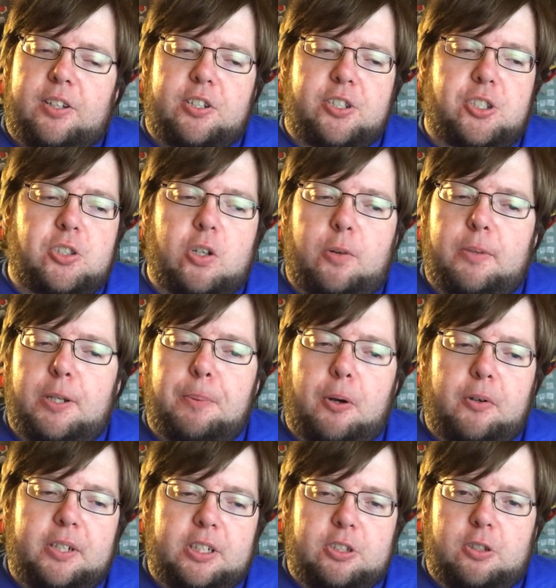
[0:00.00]
there's so many
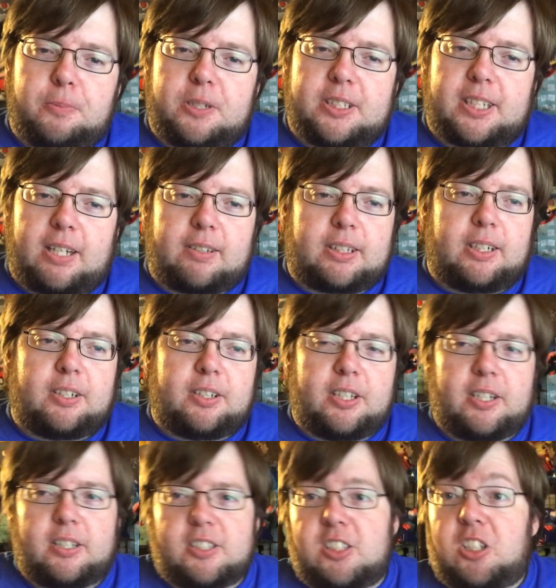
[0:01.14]
PokeTubers out there.
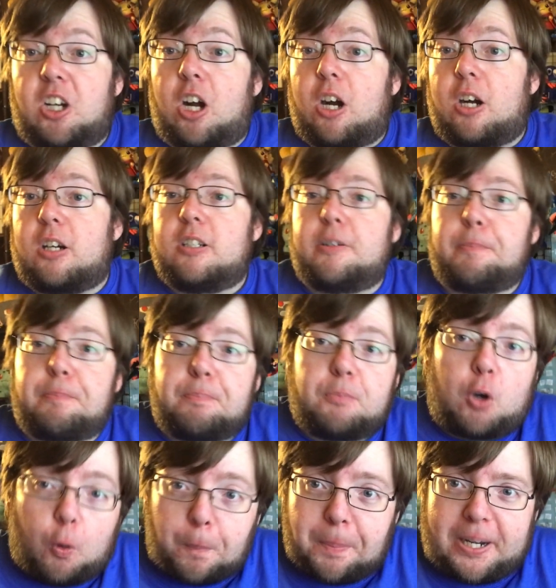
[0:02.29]
There's card
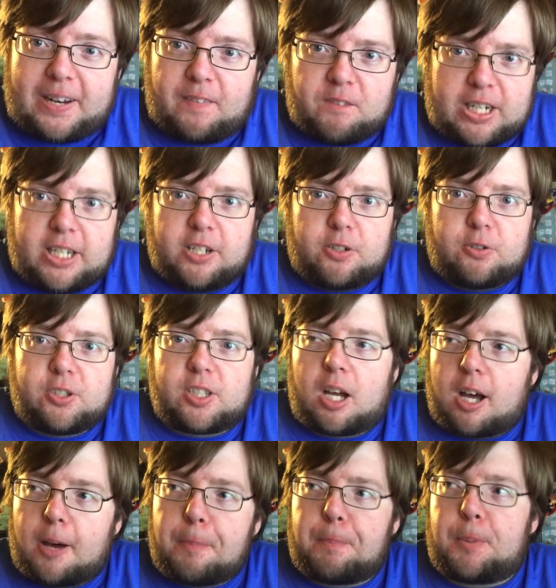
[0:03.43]
opening videos
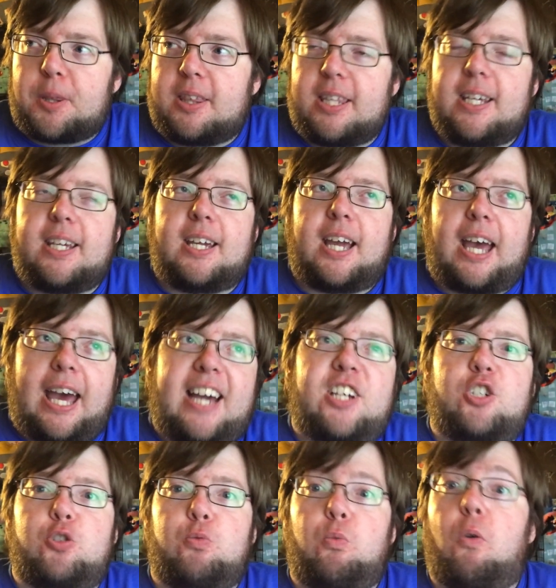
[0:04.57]
up the
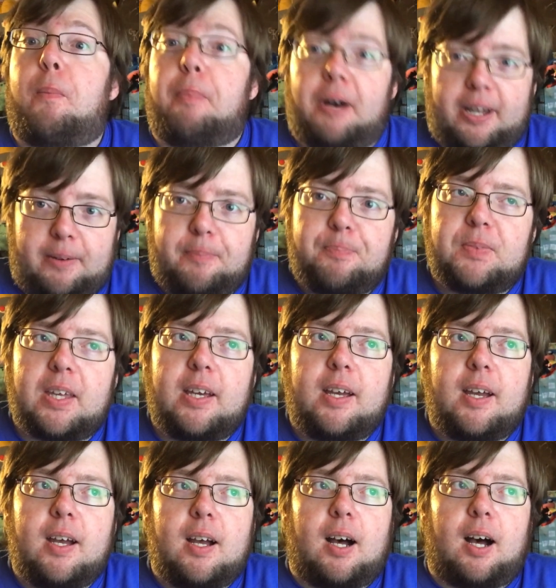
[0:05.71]
actual butt.
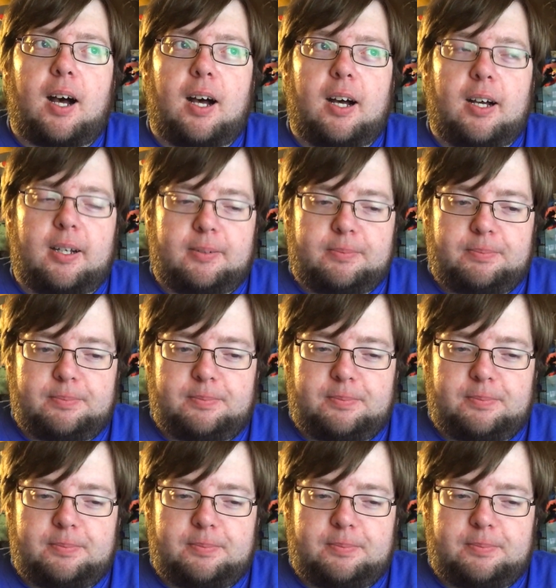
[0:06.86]
I'm